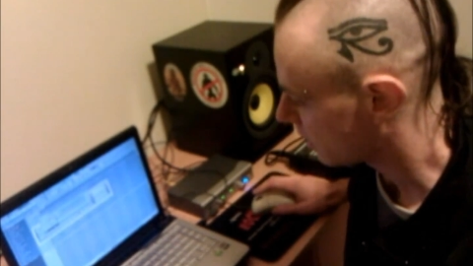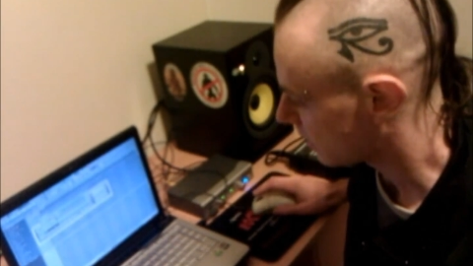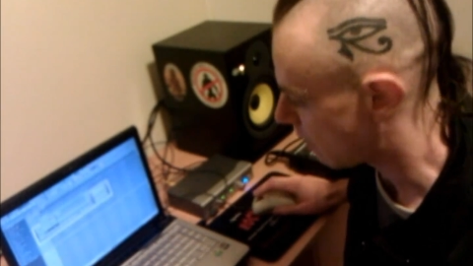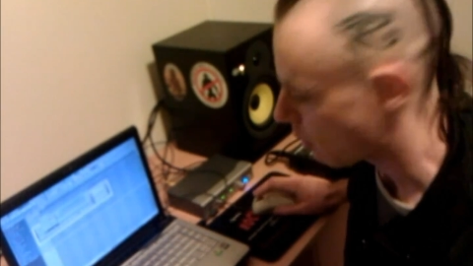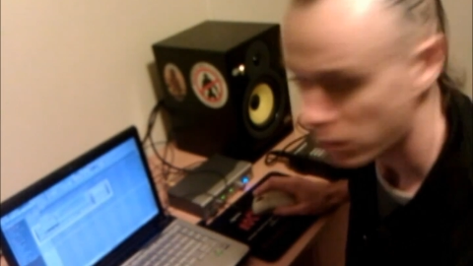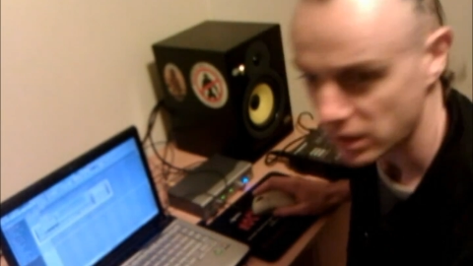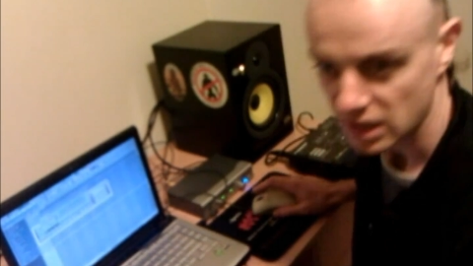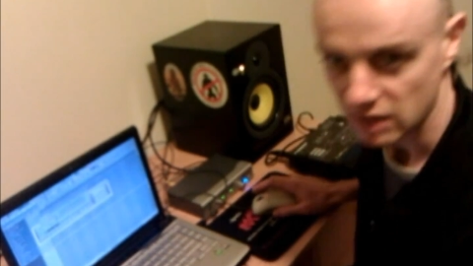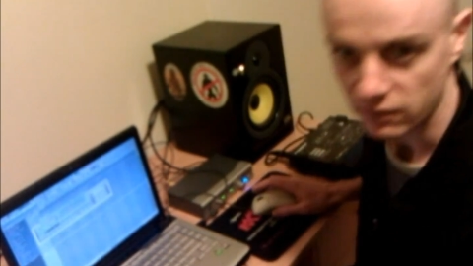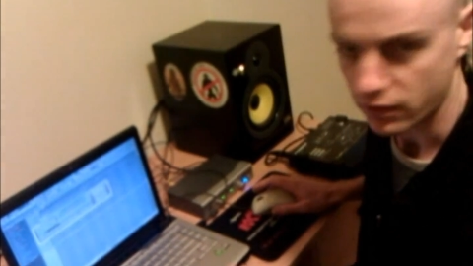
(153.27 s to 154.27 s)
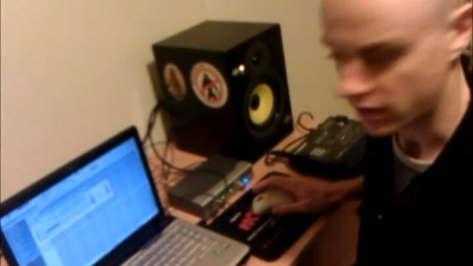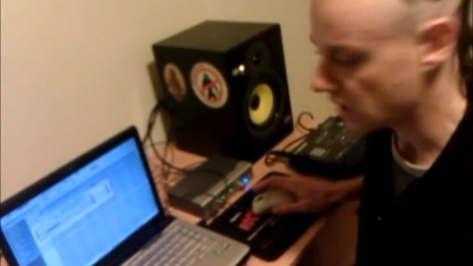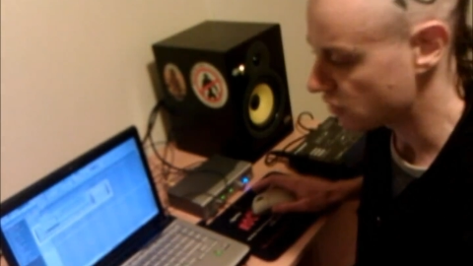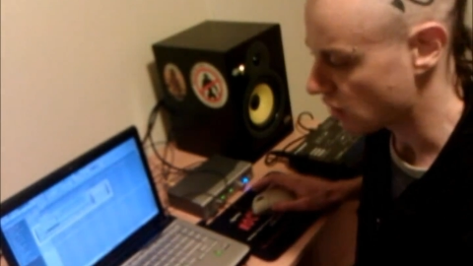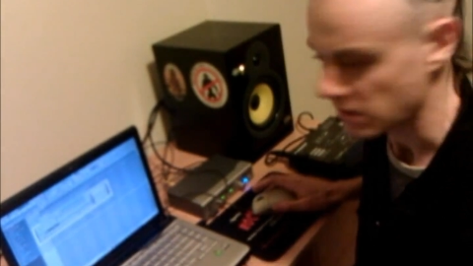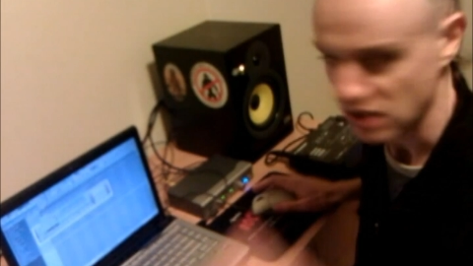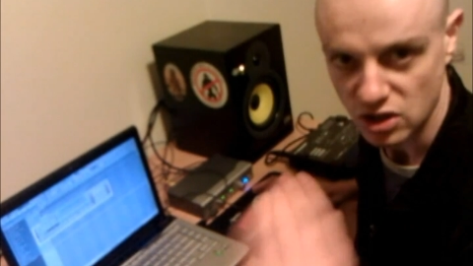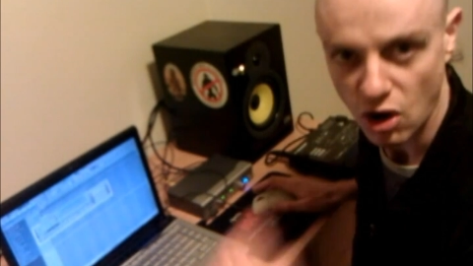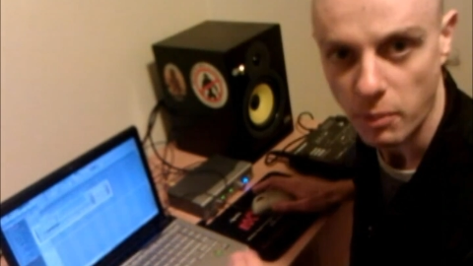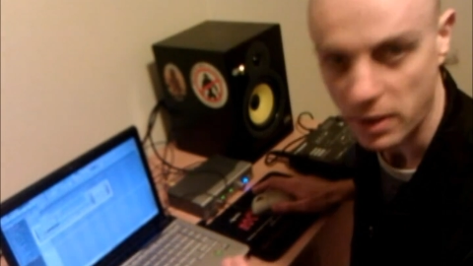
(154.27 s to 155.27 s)
Now what we need for a kick drum is a
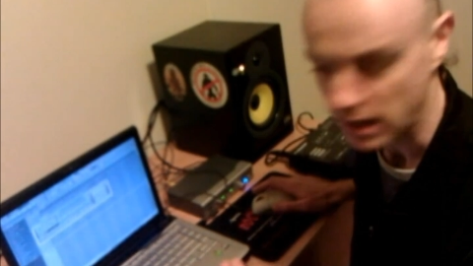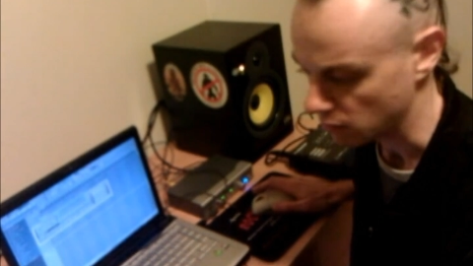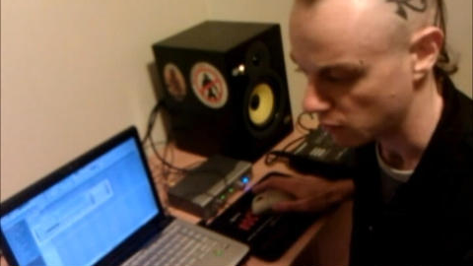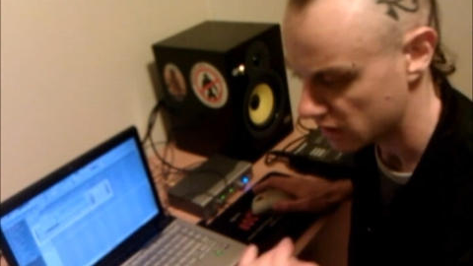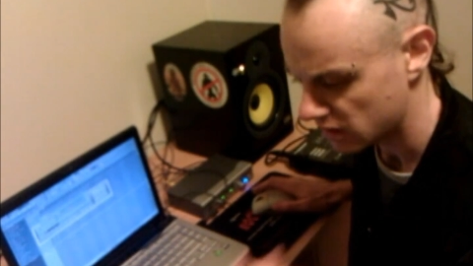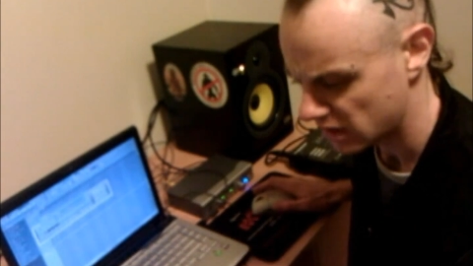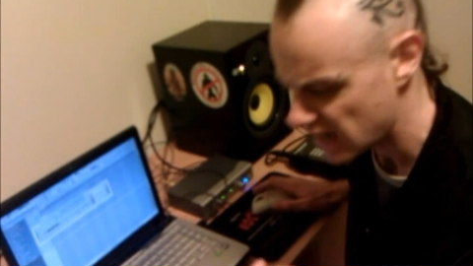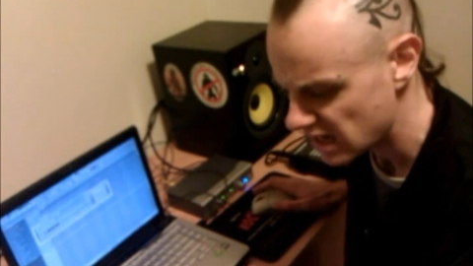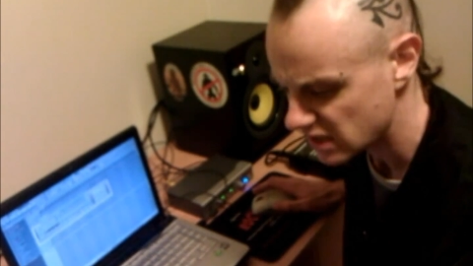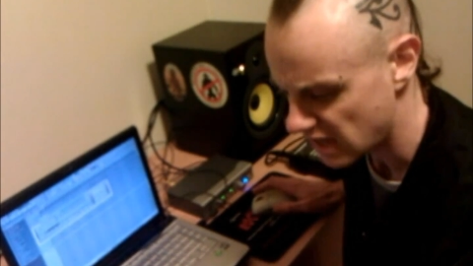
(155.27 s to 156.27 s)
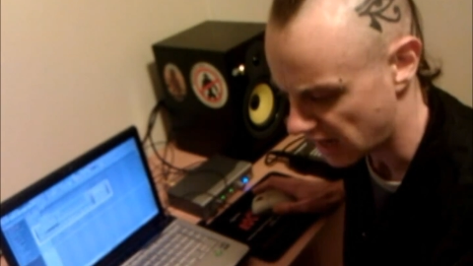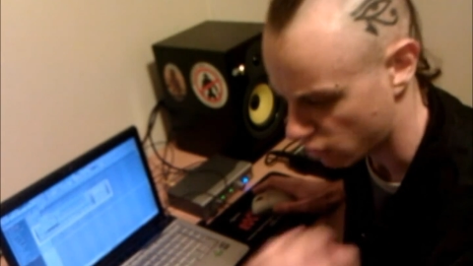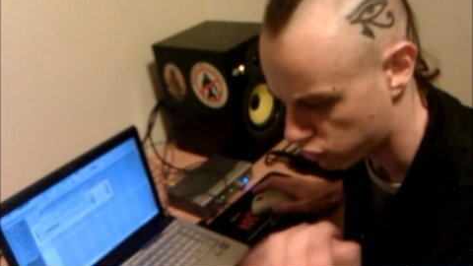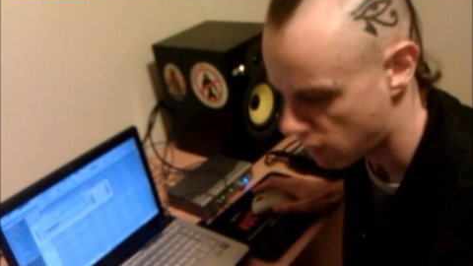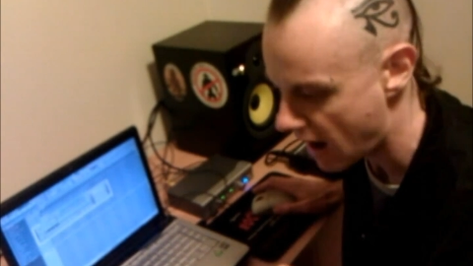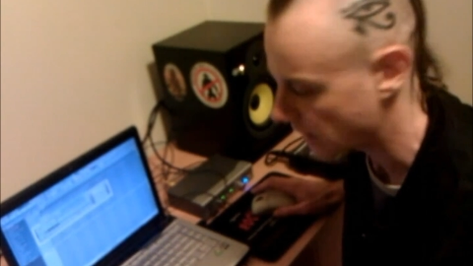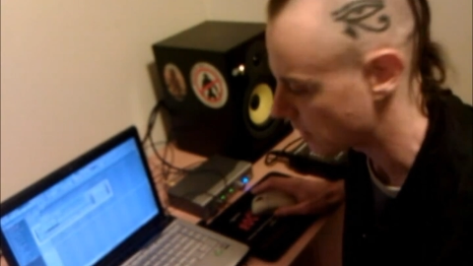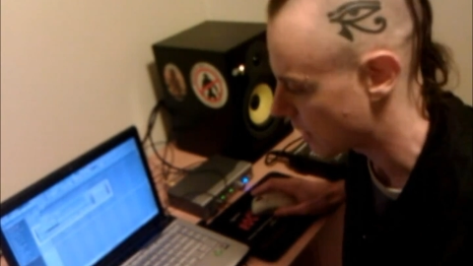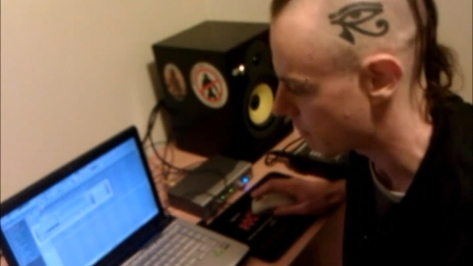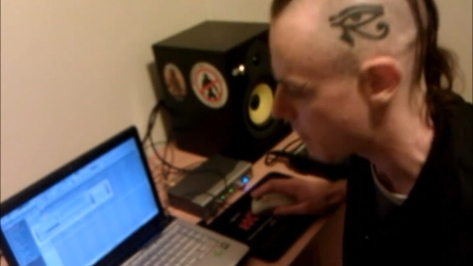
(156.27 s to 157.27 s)
top end, which needs that
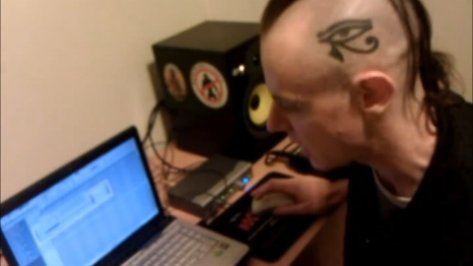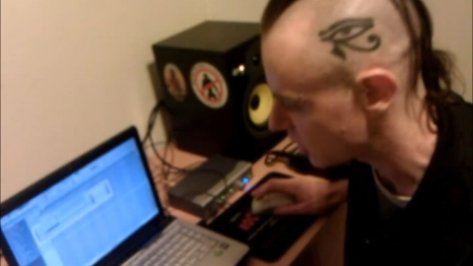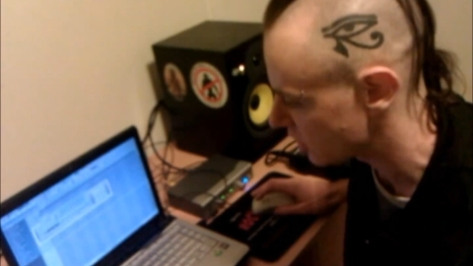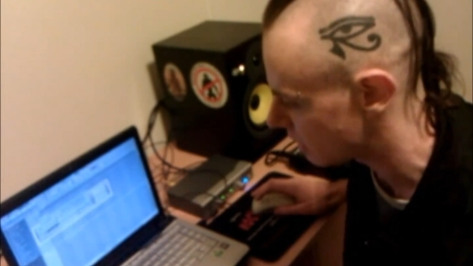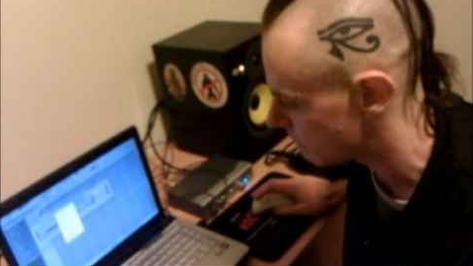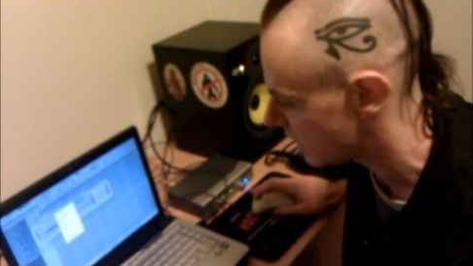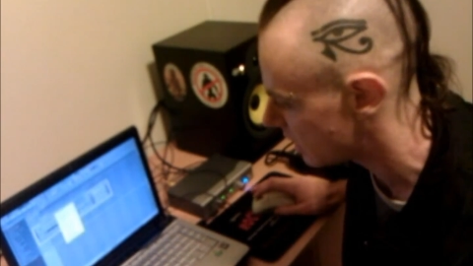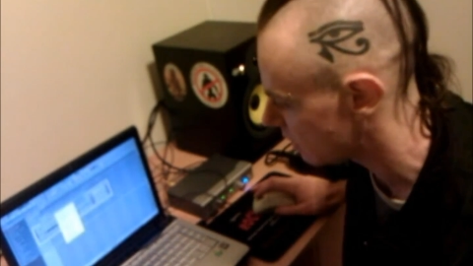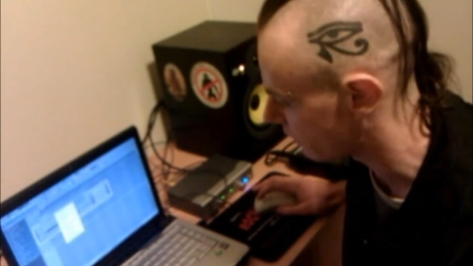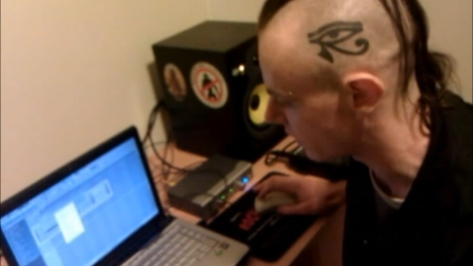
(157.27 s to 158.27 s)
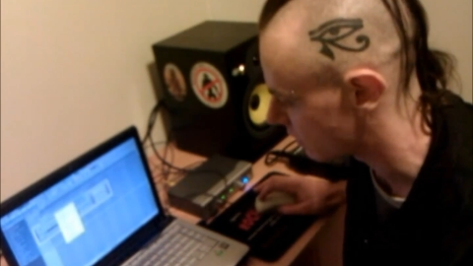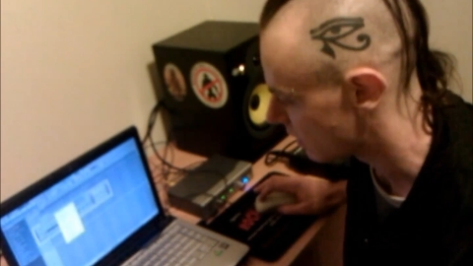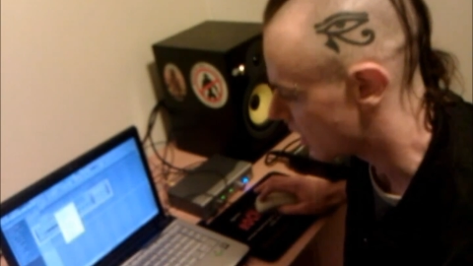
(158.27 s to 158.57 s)
crack, that punch to the beginning of it.